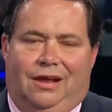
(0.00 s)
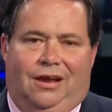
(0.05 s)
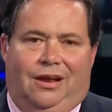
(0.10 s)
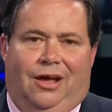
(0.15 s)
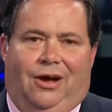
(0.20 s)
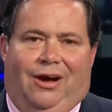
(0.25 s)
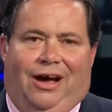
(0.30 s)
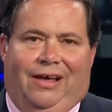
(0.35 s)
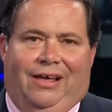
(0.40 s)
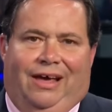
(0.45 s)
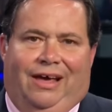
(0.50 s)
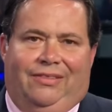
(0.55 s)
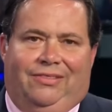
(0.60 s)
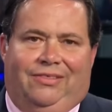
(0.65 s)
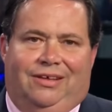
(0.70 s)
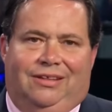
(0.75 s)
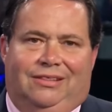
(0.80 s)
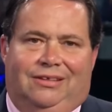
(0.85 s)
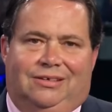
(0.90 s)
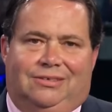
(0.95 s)
No, I
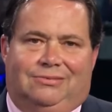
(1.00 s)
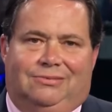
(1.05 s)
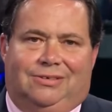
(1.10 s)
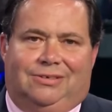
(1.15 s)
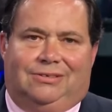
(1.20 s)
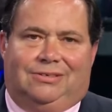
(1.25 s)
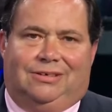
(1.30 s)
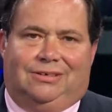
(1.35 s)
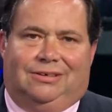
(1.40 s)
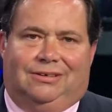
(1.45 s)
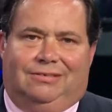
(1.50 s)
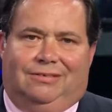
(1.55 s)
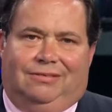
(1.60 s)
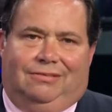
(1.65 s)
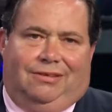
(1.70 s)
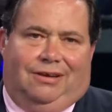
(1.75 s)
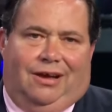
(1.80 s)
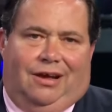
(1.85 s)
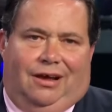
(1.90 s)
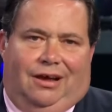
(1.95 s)
think this was a
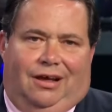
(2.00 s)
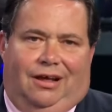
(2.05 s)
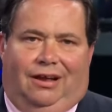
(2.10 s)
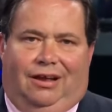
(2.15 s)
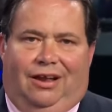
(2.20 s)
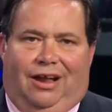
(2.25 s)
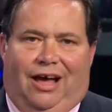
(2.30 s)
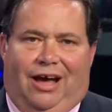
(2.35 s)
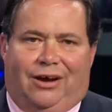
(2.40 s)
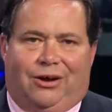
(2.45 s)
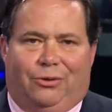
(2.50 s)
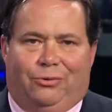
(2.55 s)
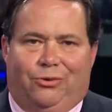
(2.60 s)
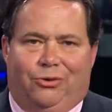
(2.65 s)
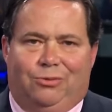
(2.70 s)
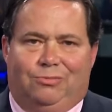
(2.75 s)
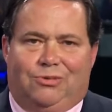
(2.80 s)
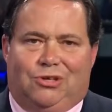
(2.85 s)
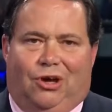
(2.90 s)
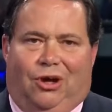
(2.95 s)
locker
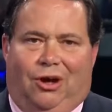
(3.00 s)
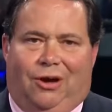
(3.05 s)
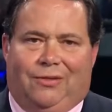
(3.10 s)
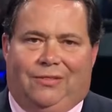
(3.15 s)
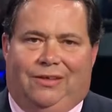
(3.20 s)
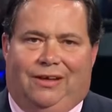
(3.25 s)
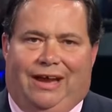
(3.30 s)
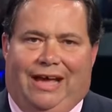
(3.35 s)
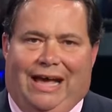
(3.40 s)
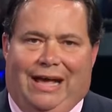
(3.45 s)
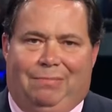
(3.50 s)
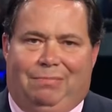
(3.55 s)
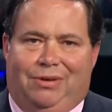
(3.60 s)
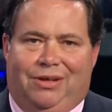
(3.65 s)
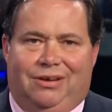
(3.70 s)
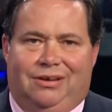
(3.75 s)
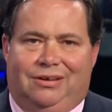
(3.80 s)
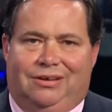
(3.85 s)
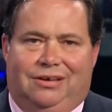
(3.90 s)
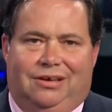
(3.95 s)
room talk that
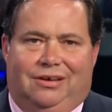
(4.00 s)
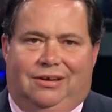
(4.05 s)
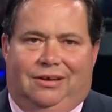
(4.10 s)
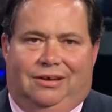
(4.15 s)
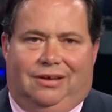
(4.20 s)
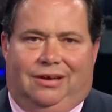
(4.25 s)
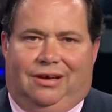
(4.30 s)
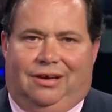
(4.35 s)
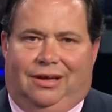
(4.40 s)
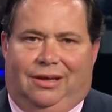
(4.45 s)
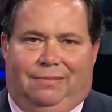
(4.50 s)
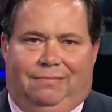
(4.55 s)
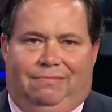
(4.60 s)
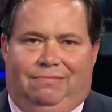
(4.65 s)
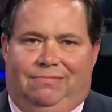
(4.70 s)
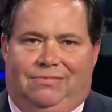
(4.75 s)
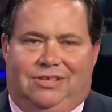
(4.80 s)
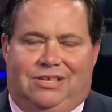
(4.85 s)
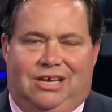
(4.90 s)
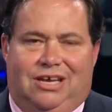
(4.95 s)
happened
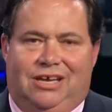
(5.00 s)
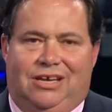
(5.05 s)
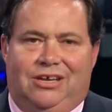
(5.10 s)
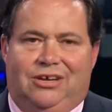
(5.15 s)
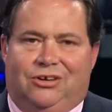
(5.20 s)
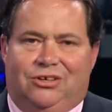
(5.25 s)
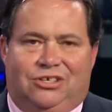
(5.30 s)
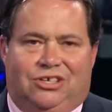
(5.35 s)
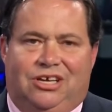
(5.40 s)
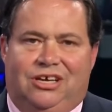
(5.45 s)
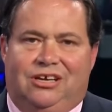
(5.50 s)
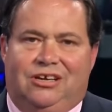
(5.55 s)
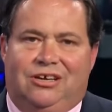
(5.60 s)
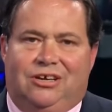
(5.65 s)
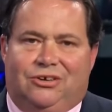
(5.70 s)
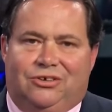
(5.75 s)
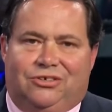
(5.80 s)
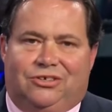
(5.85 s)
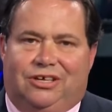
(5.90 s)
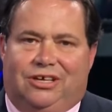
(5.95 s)
10
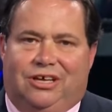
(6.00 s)
years